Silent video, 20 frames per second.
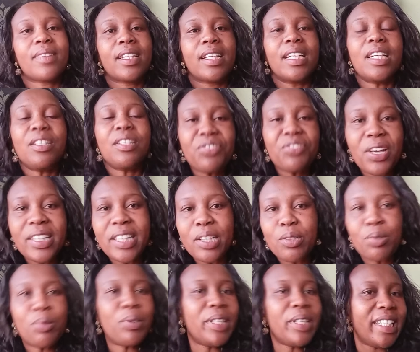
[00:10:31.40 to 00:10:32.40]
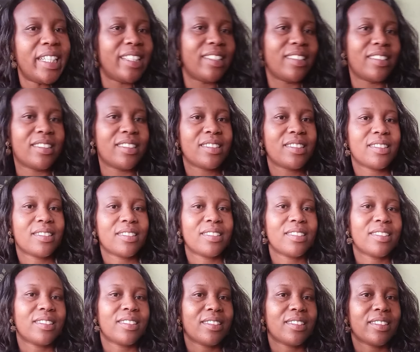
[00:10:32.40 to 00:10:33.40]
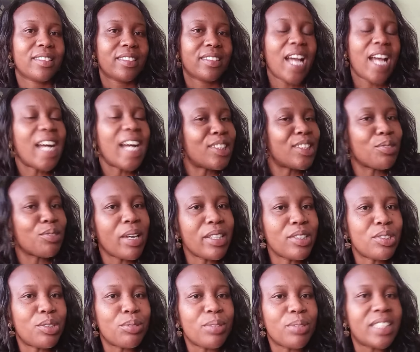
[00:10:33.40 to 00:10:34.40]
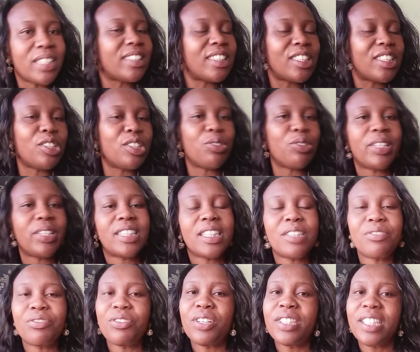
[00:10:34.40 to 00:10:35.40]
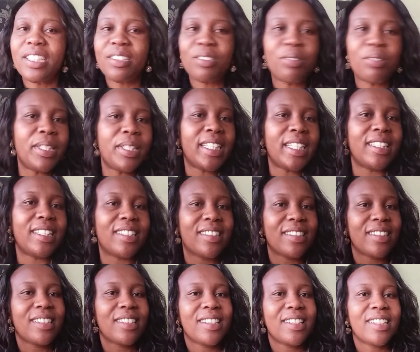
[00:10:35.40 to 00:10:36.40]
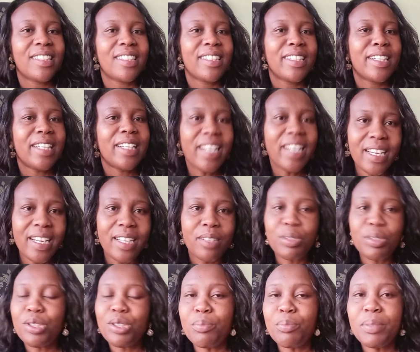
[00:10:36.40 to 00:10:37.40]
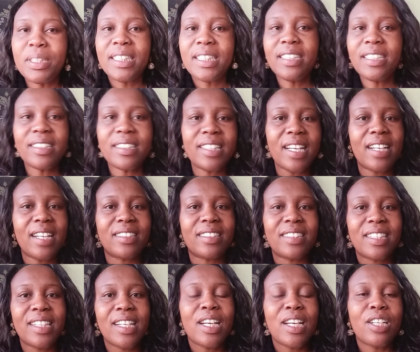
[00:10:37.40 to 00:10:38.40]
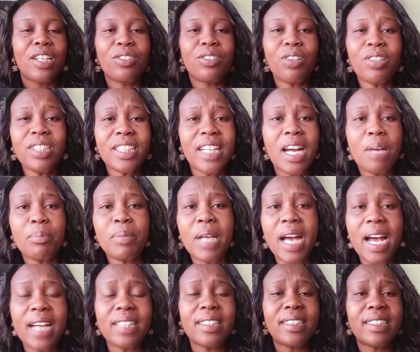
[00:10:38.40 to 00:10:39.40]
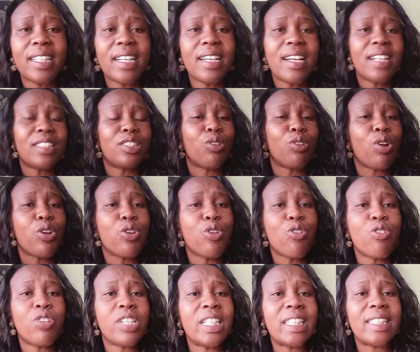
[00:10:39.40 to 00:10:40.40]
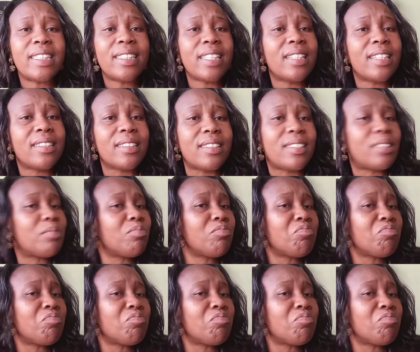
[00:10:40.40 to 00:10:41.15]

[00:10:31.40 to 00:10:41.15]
if you are the queen, as you want to insinuate, if you are the queen, we should be seeing that. Don't come here and tell us your nonsense.